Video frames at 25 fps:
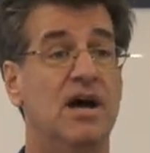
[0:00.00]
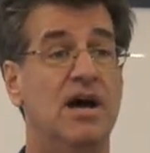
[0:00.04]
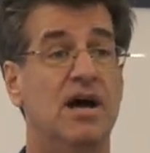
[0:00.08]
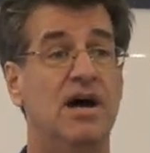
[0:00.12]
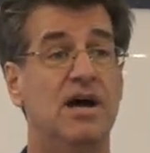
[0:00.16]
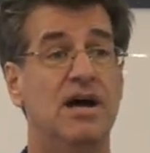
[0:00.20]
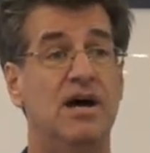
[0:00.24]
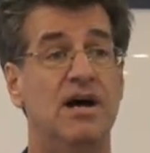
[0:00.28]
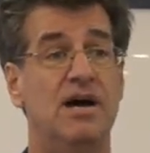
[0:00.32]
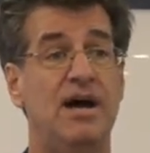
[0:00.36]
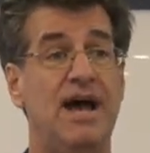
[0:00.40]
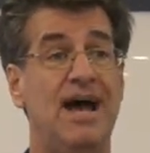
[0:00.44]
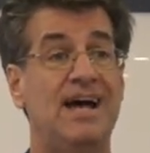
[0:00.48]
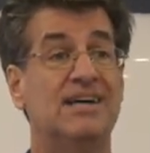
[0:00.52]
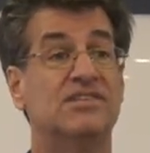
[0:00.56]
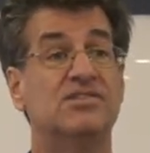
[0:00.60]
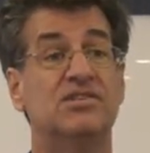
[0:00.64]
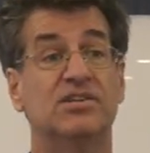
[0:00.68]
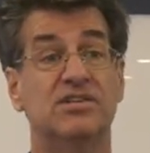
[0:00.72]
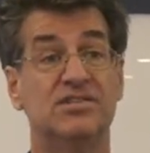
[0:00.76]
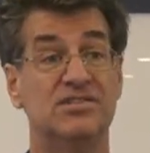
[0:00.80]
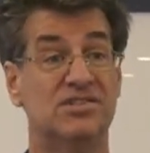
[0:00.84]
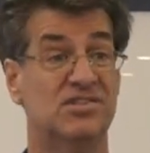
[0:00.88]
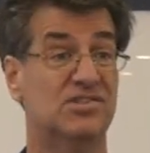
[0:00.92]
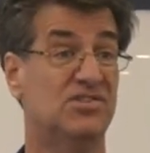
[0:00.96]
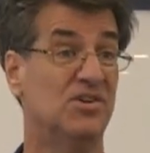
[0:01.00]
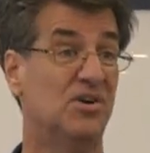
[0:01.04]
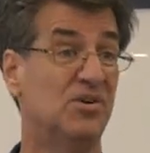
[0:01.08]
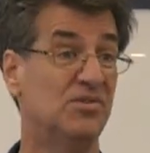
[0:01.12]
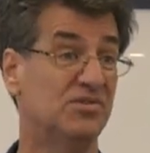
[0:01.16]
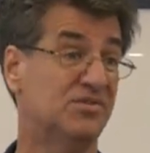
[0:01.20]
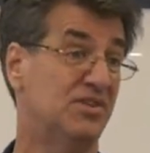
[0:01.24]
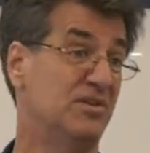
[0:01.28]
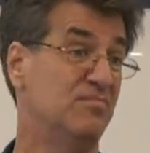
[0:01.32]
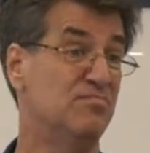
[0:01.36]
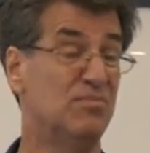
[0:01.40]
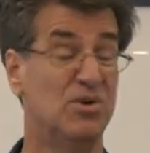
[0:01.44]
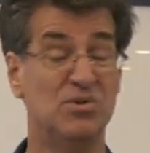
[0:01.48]
uh, as a
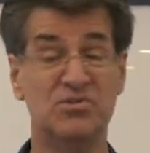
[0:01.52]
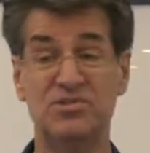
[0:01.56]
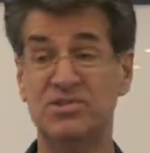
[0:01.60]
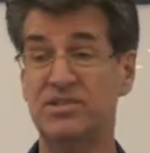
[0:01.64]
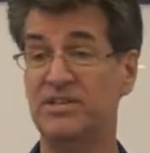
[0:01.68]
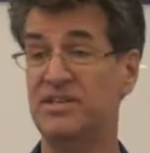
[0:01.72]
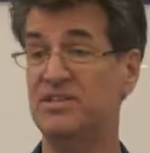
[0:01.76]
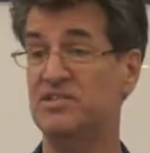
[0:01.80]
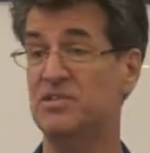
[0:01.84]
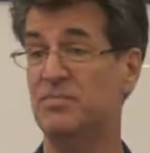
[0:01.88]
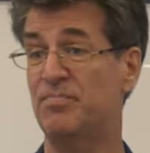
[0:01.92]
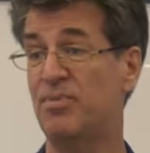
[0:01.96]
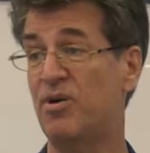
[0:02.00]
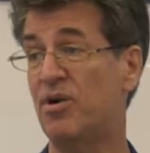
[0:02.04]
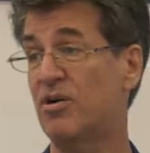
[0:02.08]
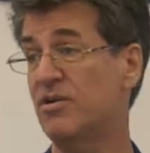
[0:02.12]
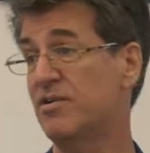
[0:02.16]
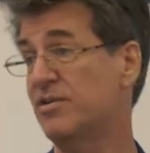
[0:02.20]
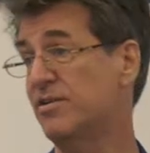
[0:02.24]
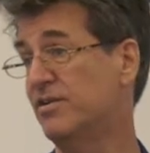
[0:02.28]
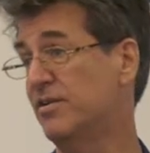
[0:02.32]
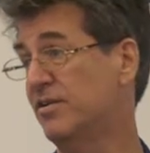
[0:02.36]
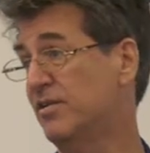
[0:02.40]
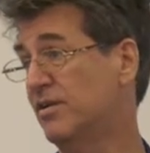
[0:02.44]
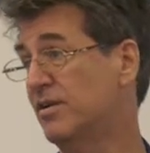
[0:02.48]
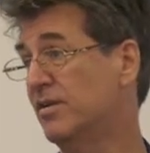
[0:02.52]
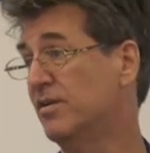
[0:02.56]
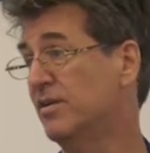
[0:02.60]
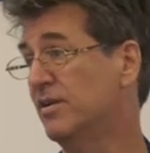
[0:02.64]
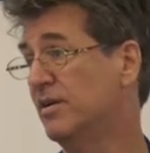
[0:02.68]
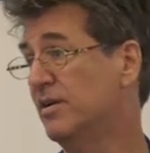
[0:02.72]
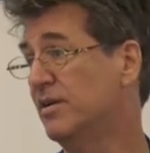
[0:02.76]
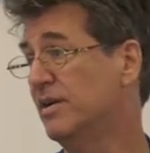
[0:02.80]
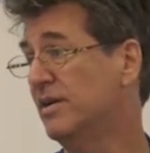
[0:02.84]
consultant, mostly as a partner